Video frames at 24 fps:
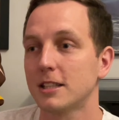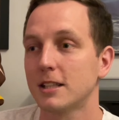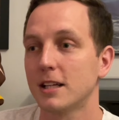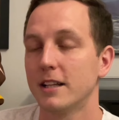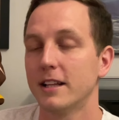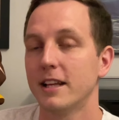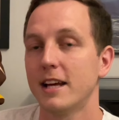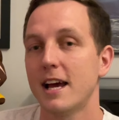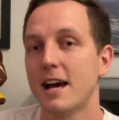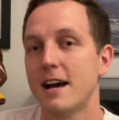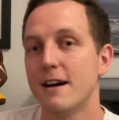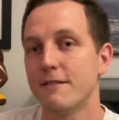
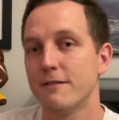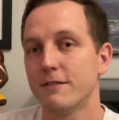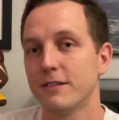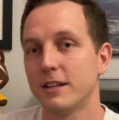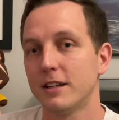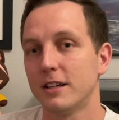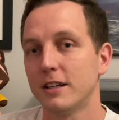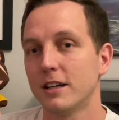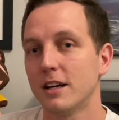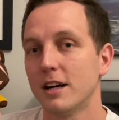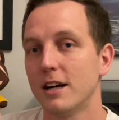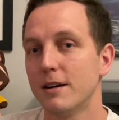They have
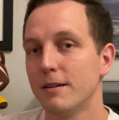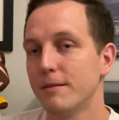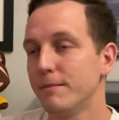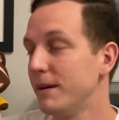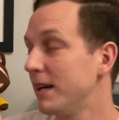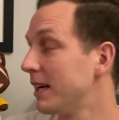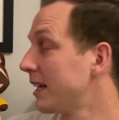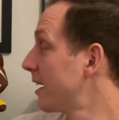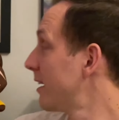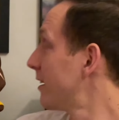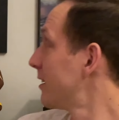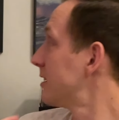their
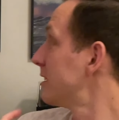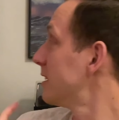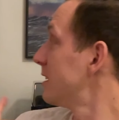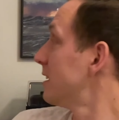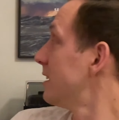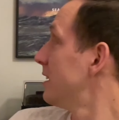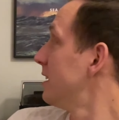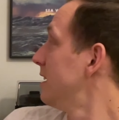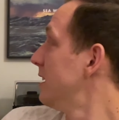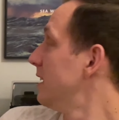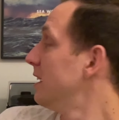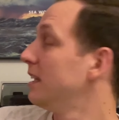main character
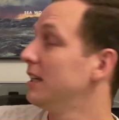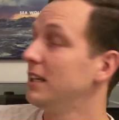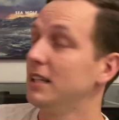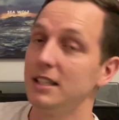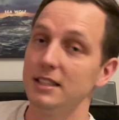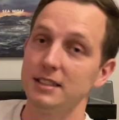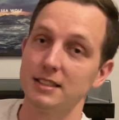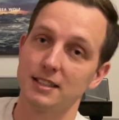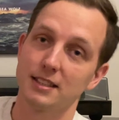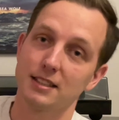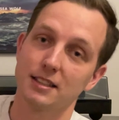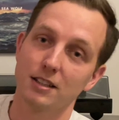
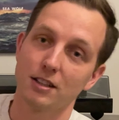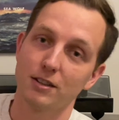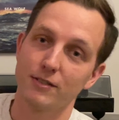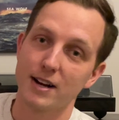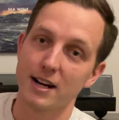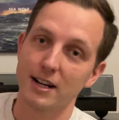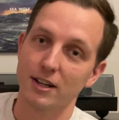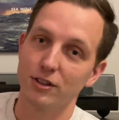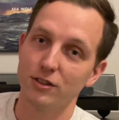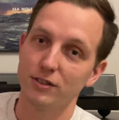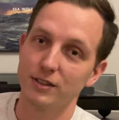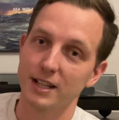is this little
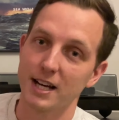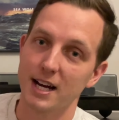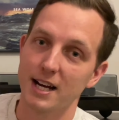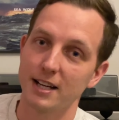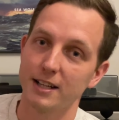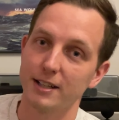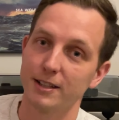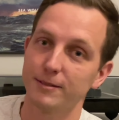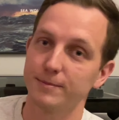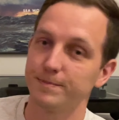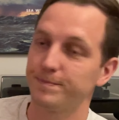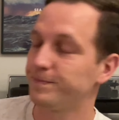raccoon guy
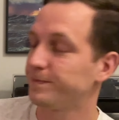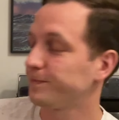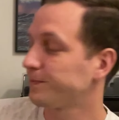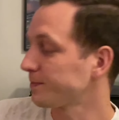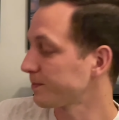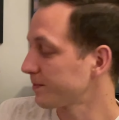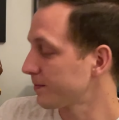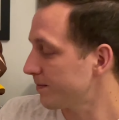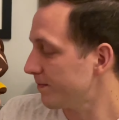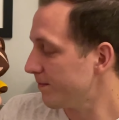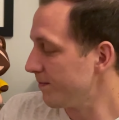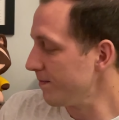here.
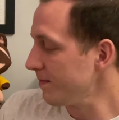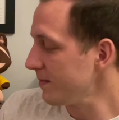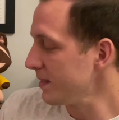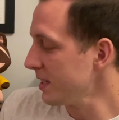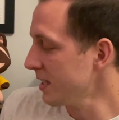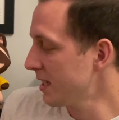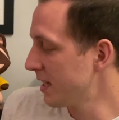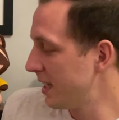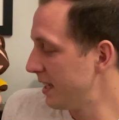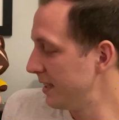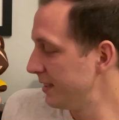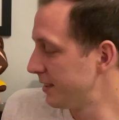
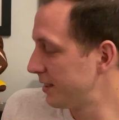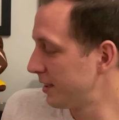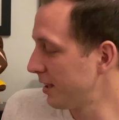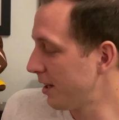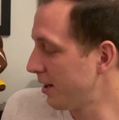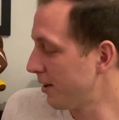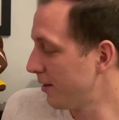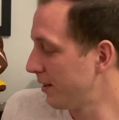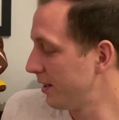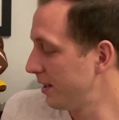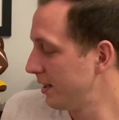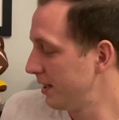And so